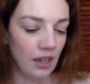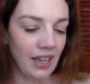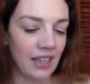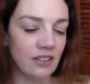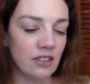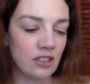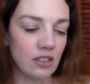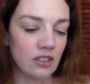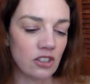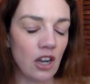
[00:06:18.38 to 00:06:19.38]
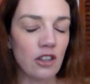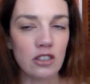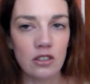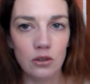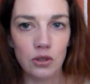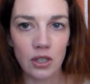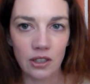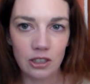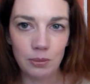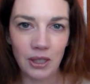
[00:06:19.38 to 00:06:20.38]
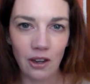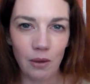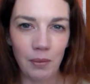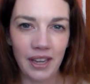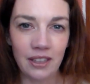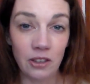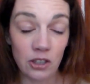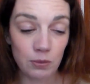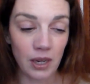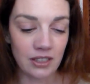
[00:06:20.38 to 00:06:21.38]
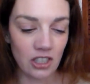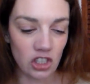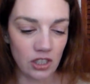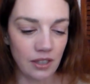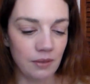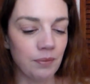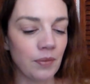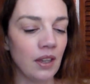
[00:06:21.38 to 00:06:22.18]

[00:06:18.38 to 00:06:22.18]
and starts to study to become a nurse practitioner.